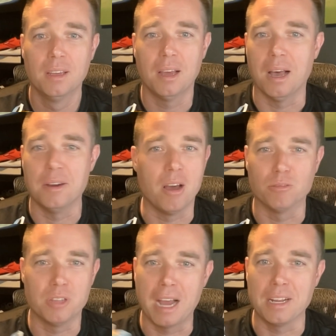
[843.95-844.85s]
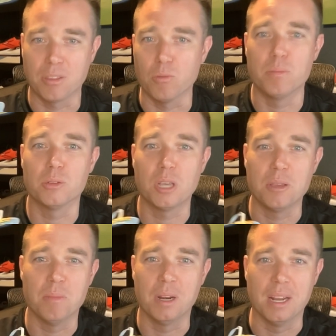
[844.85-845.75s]
No, it was 93%
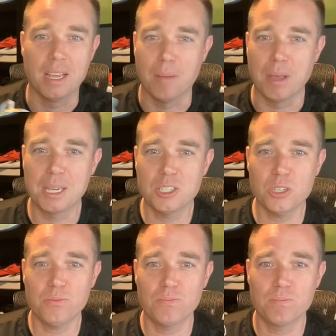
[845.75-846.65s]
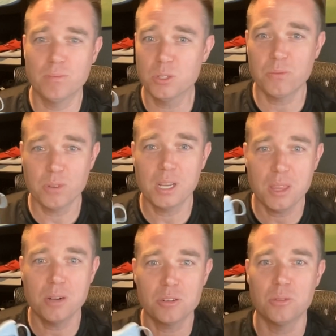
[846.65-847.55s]
humidity. I'm like, it was a friggin'
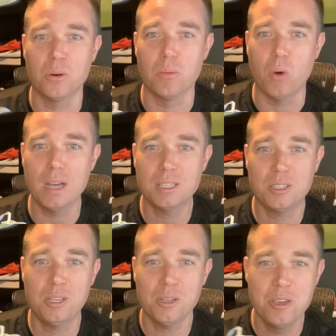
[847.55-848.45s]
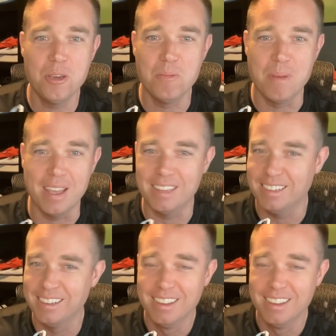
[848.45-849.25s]
thunderstorm. Why is it still humid?